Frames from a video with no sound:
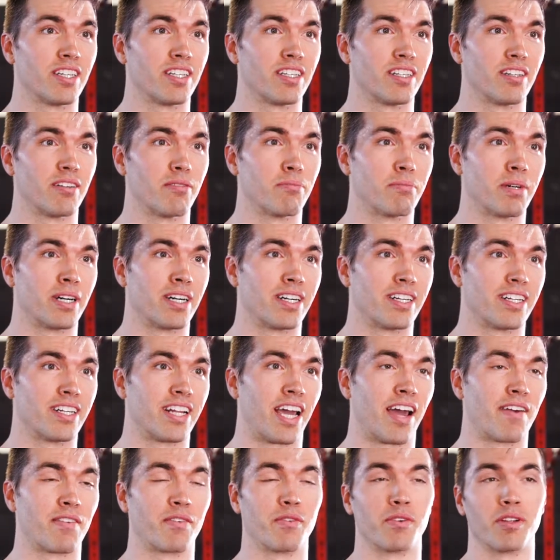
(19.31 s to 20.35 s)
it, but
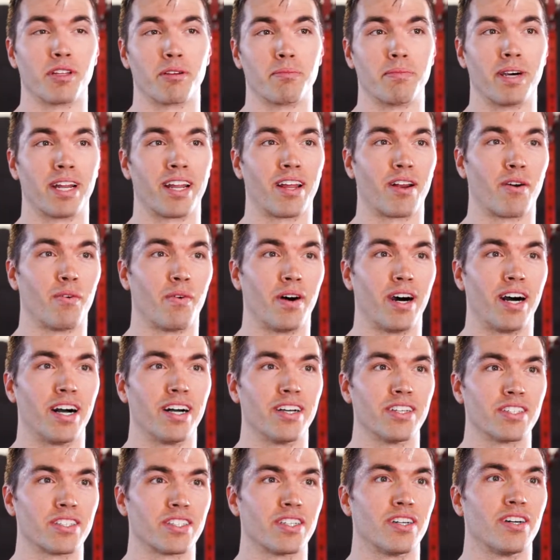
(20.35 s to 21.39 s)
haven't really been in a
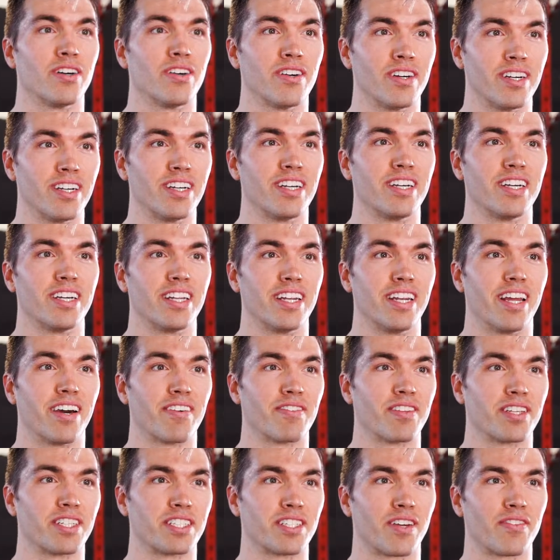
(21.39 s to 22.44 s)
while, so
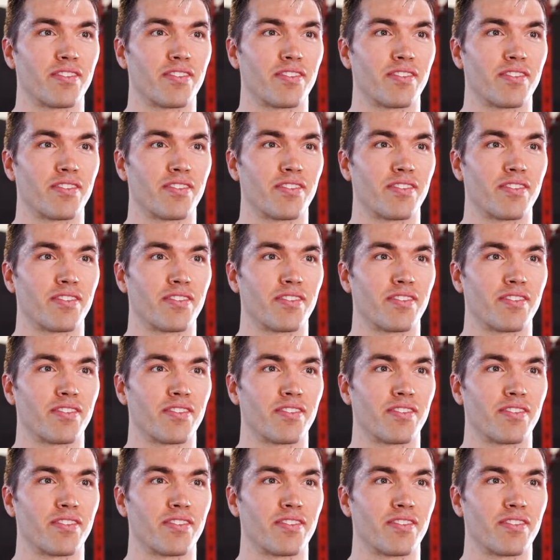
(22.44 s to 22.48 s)
definitely